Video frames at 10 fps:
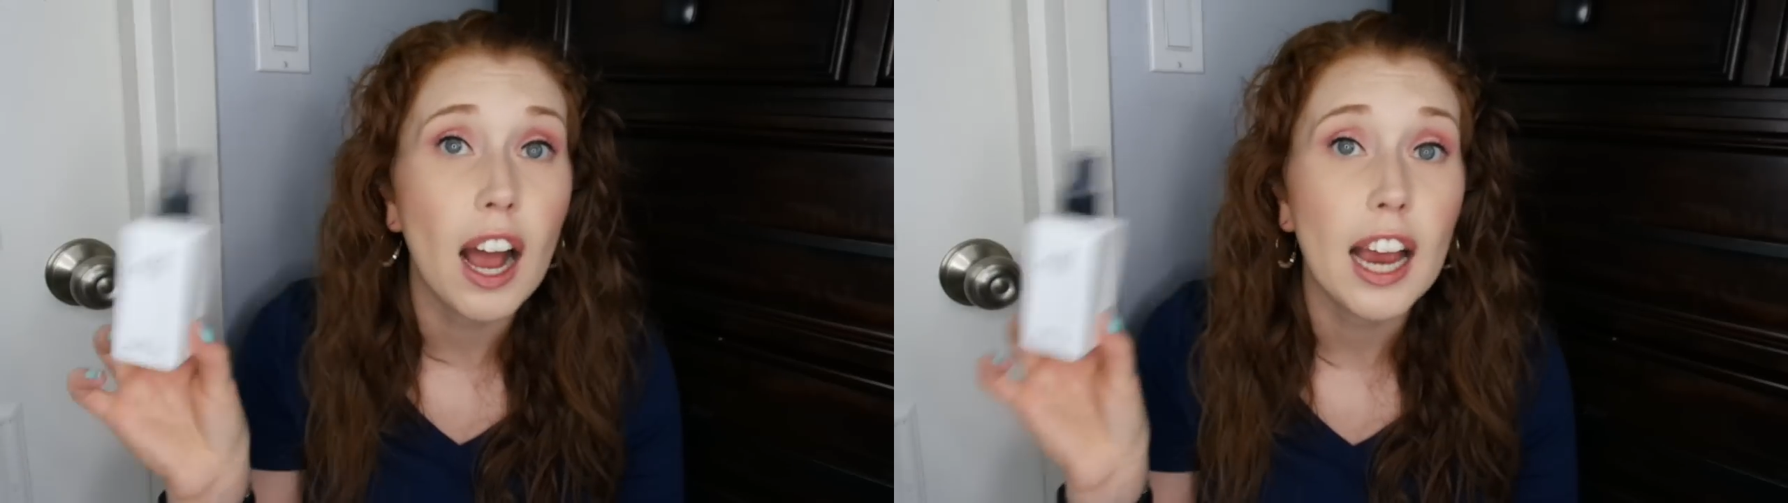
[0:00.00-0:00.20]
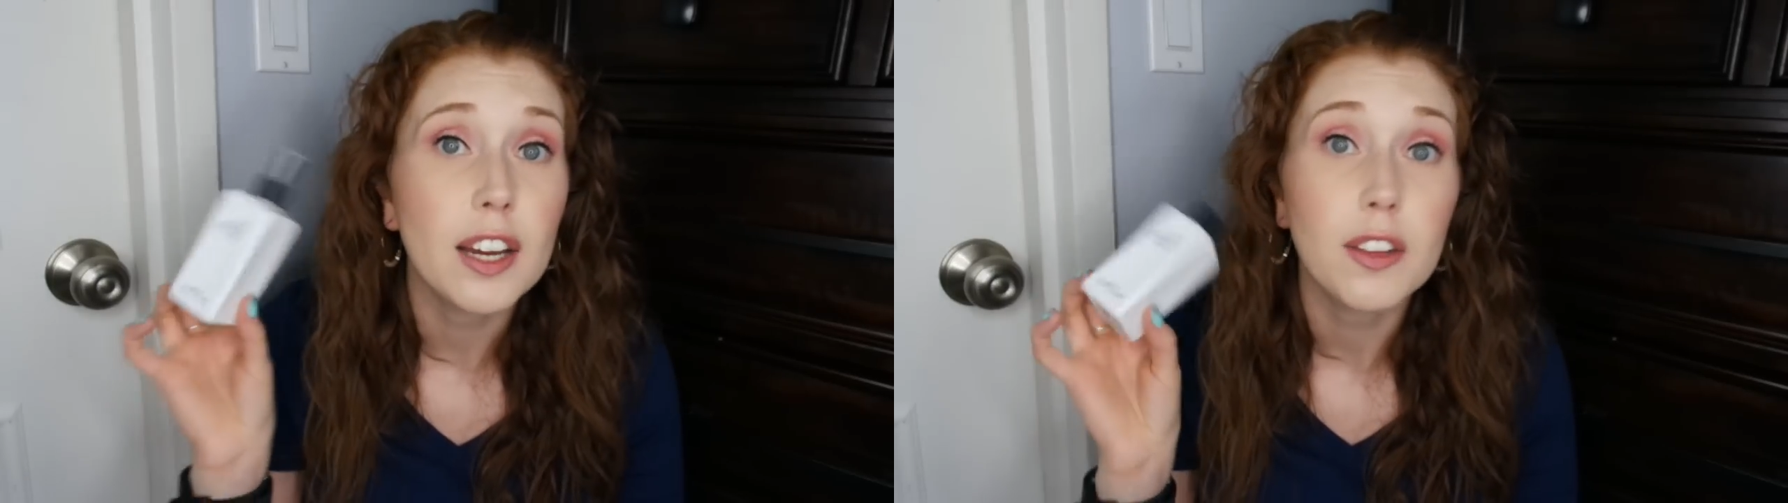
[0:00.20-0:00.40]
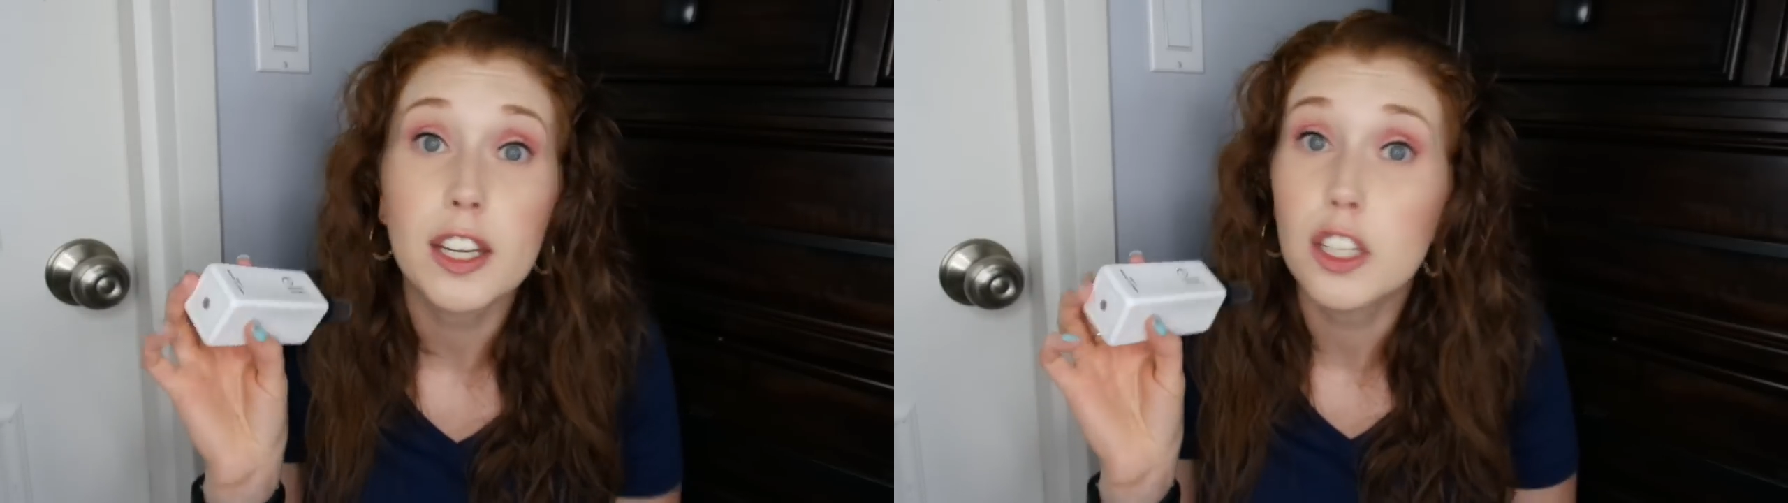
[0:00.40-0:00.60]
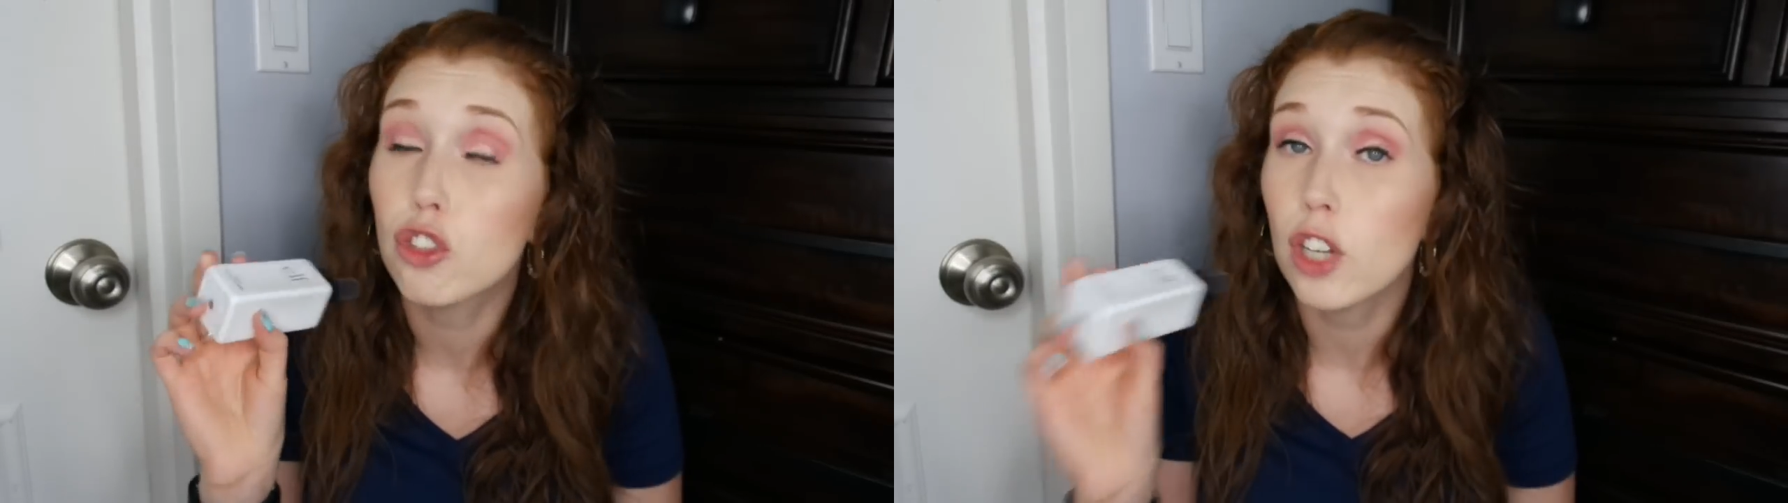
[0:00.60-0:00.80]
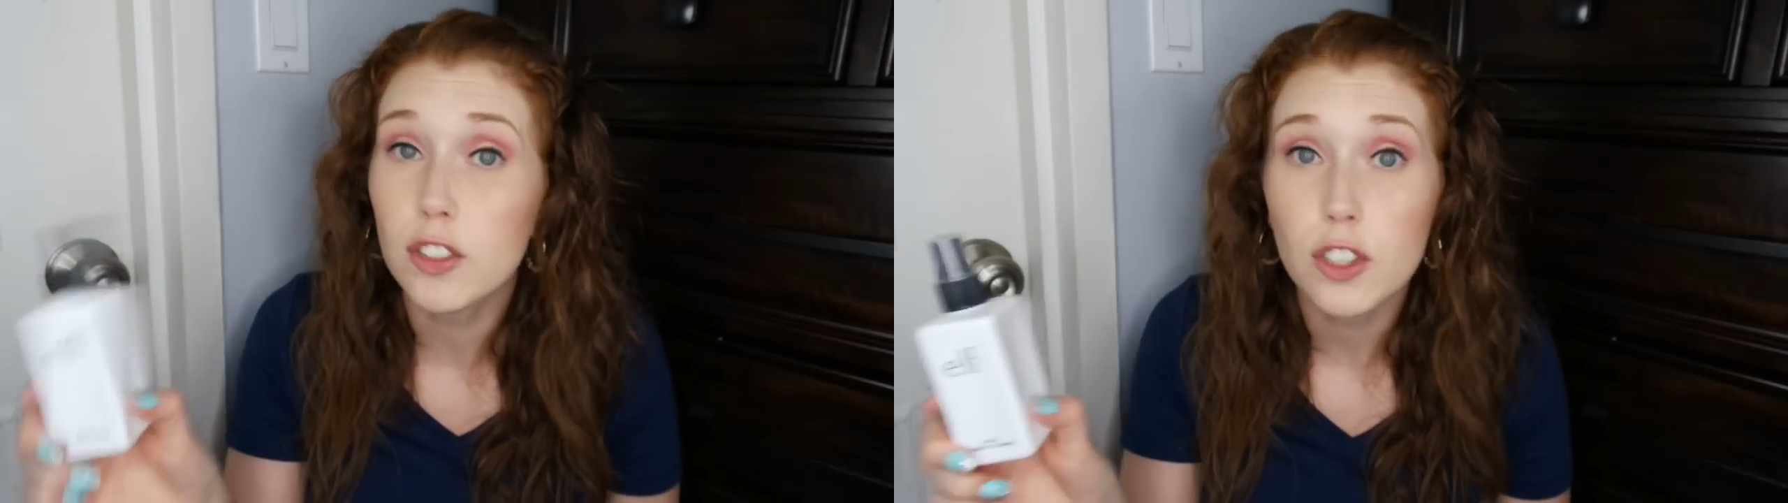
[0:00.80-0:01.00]
I think
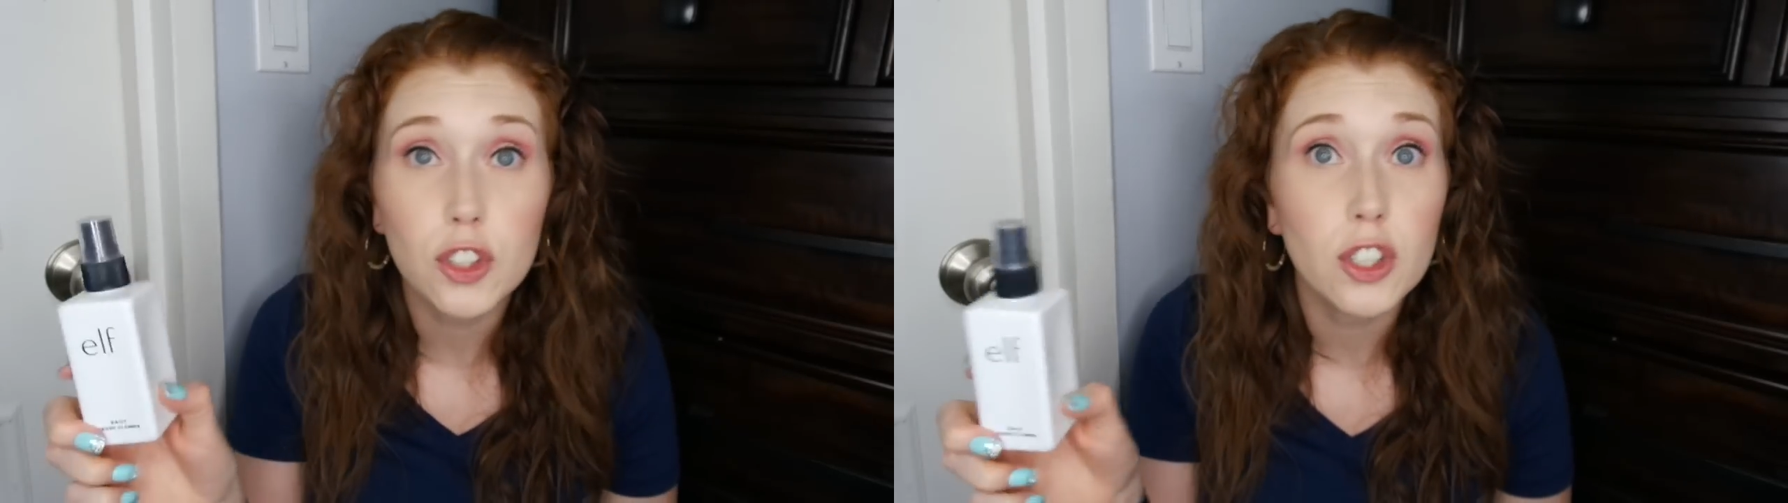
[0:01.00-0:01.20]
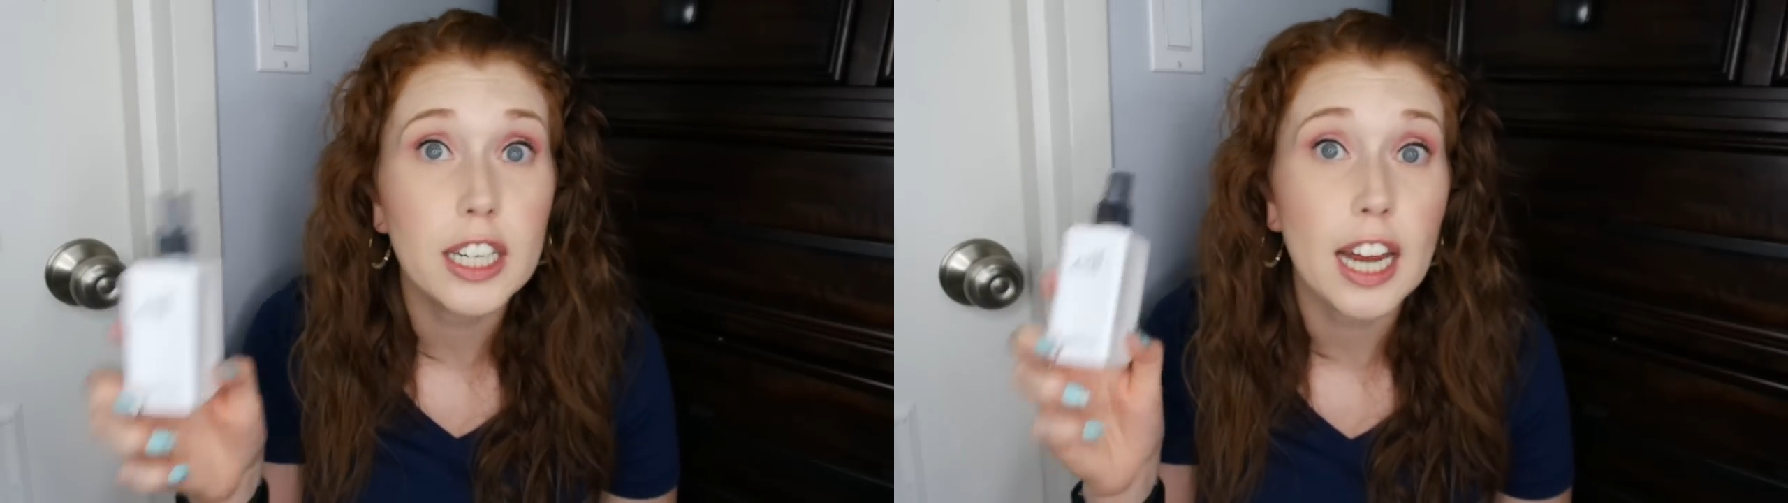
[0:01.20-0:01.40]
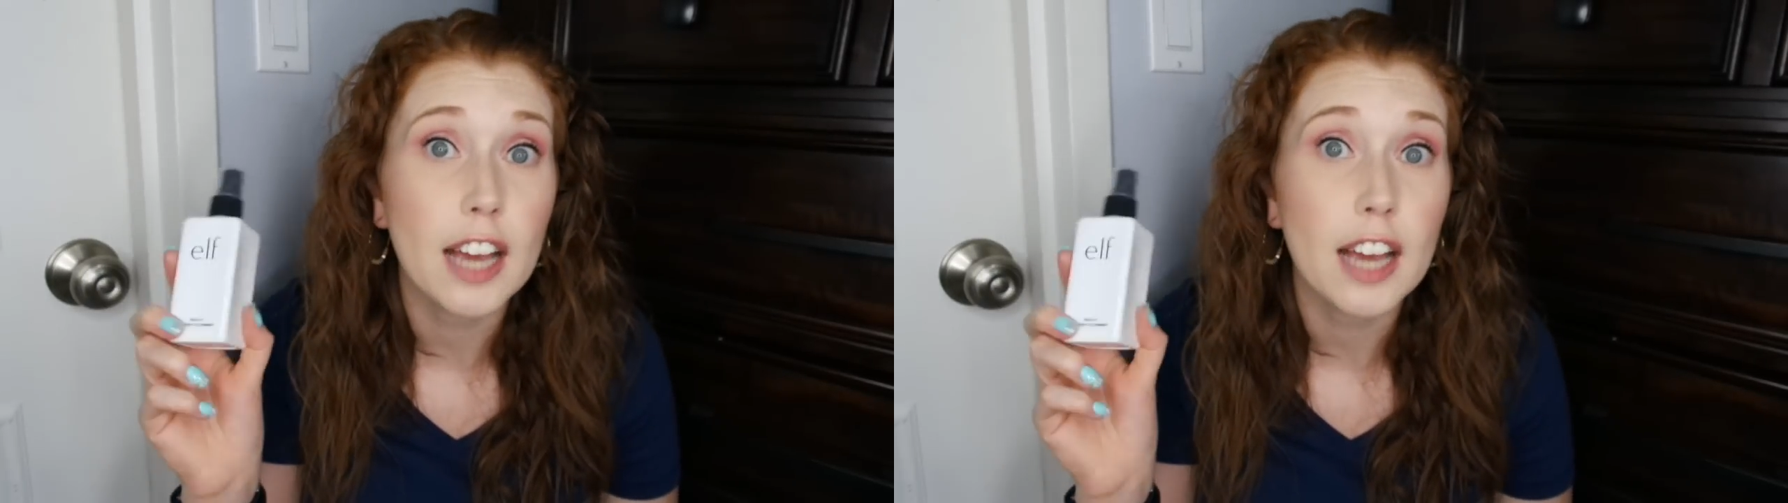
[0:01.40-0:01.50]
is just as good